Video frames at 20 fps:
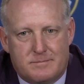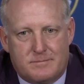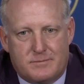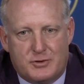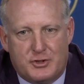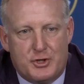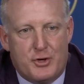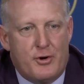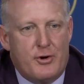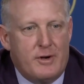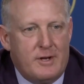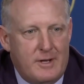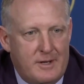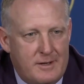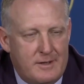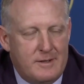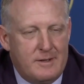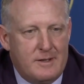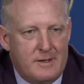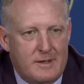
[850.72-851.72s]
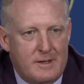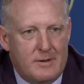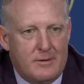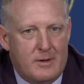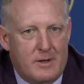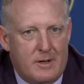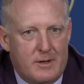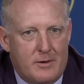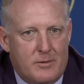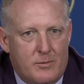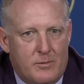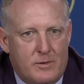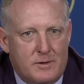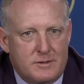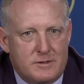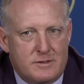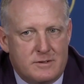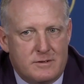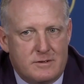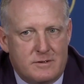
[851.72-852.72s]
journey
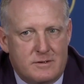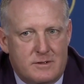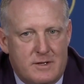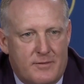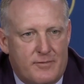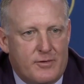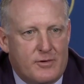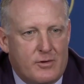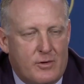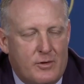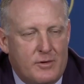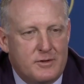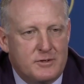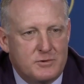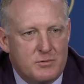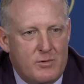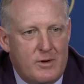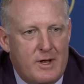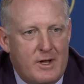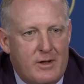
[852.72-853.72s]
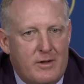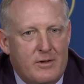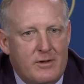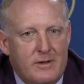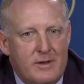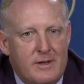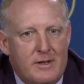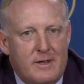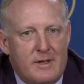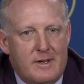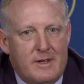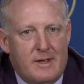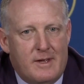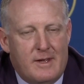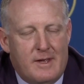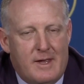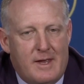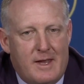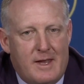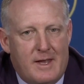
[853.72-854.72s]
was difficult as well,
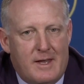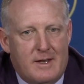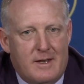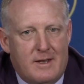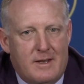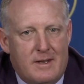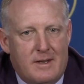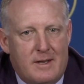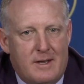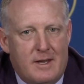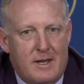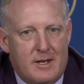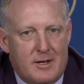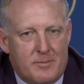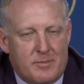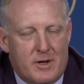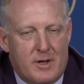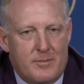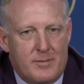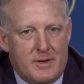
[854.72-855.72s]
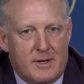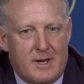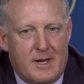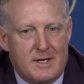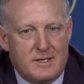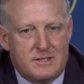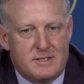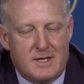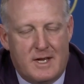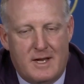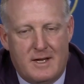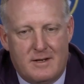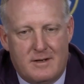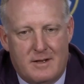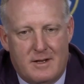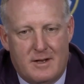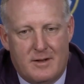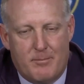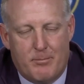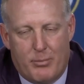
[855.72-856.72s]
and he ended up coming to K-State,
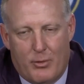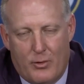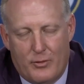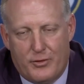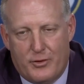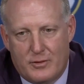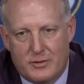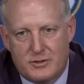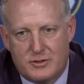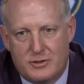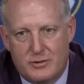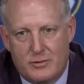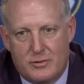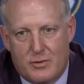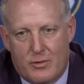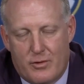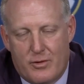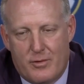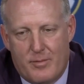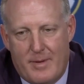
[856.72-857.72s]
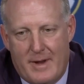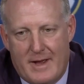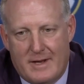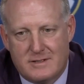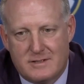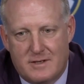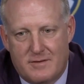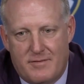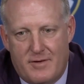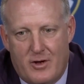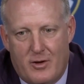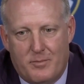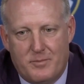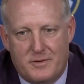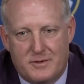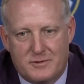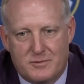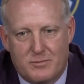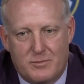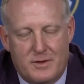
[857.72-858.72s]
and both those two quarterbacks have helped
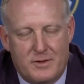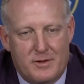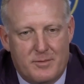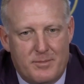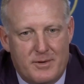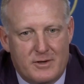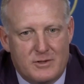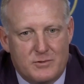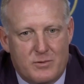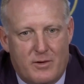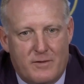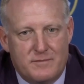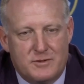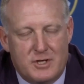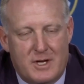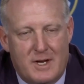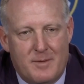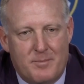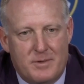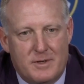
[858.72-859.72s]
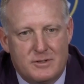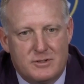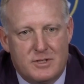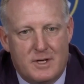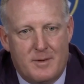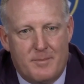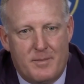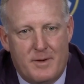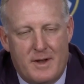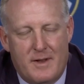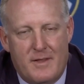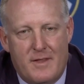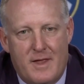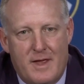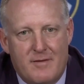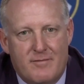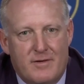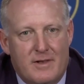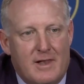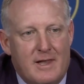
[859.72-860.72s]
us win the Big 12 championship, and
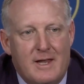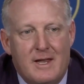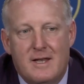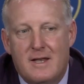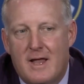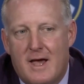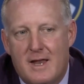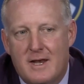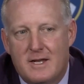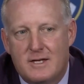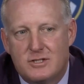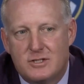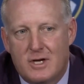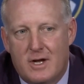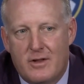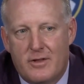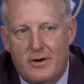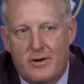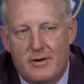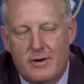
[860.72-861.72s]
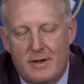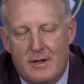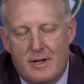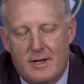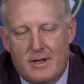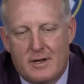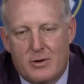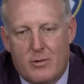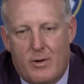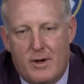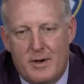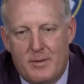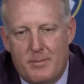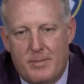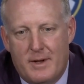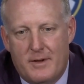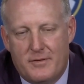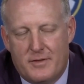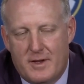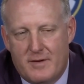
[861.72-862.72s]
they've leaned on each other quite a
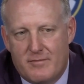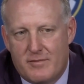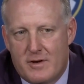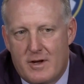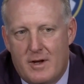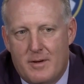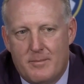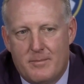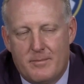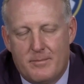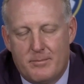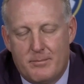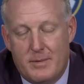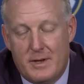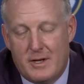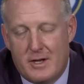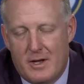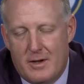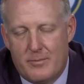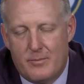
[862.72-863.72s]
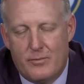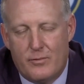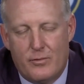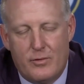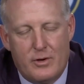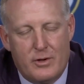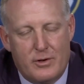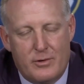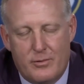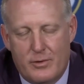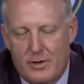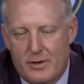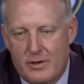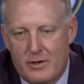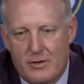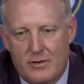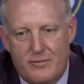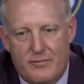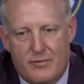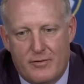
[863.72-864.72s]
bit. They've become really, really
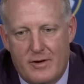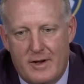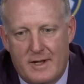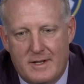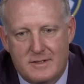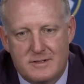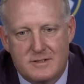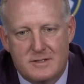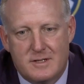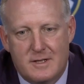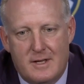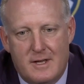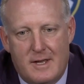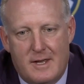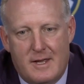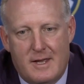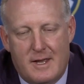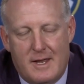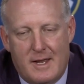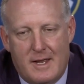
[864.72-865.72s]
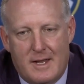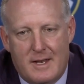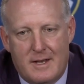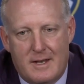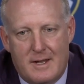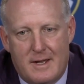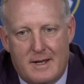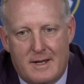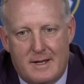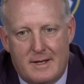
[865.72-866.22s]
good friends, and